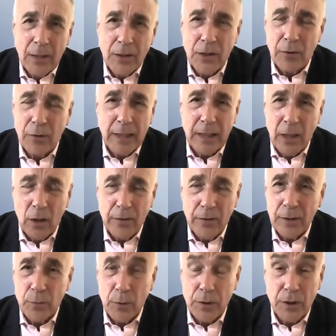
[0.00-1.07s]
during
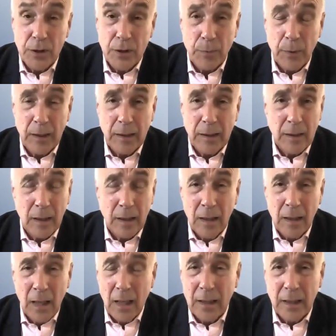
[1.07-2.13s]
COVID, which has been
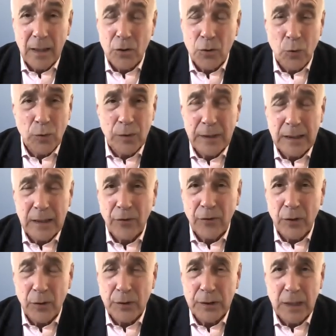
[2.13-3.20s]
an extraordinarily
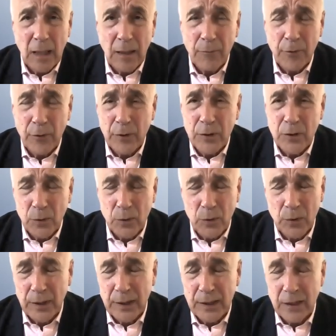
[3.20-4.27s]
difficult time for us
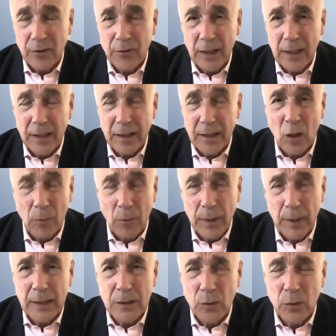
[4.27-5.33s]
all, and you've led a
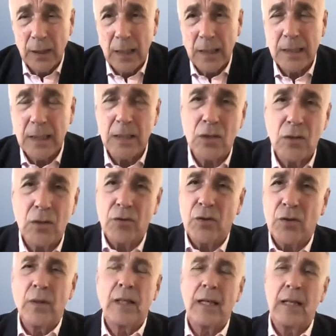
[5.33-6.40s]
complex organization
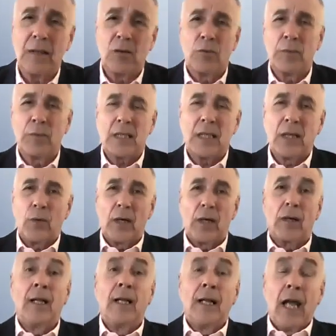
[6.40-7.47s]
through it enormously
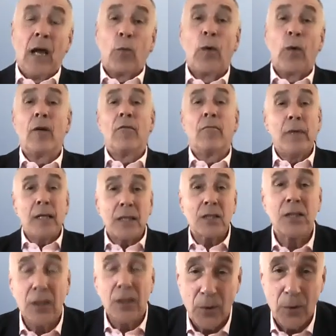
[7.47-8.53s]
well. We'll
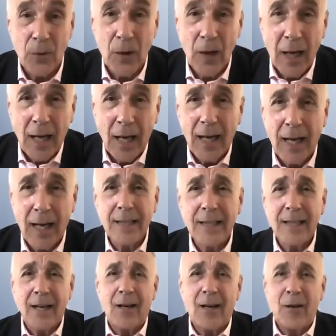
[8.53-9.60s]
miss you,
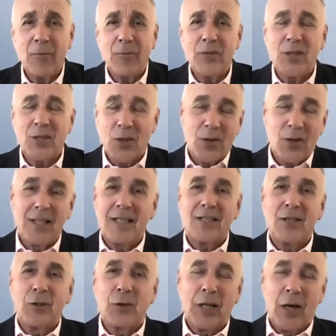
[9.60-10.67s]
and I'm sorry
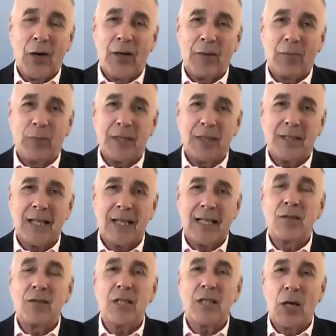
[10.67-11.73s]
that you're going, but
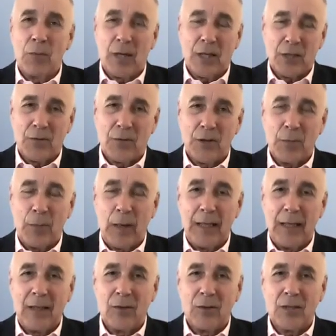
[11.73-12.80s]
thank you so much for
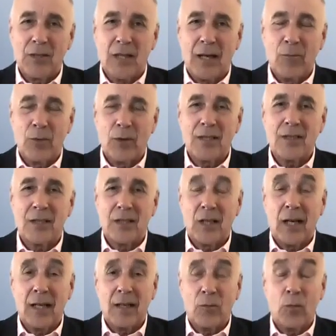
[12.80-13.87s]
spending your time with us
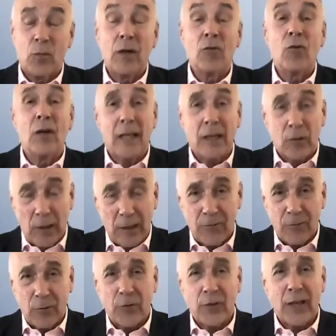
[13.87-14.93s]
tonight, and we're really
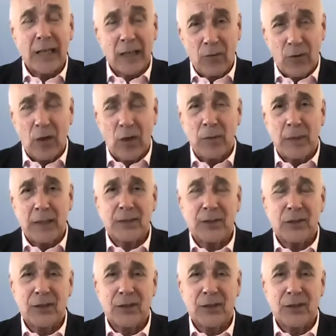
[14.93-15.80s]
grateful. Thank you very much.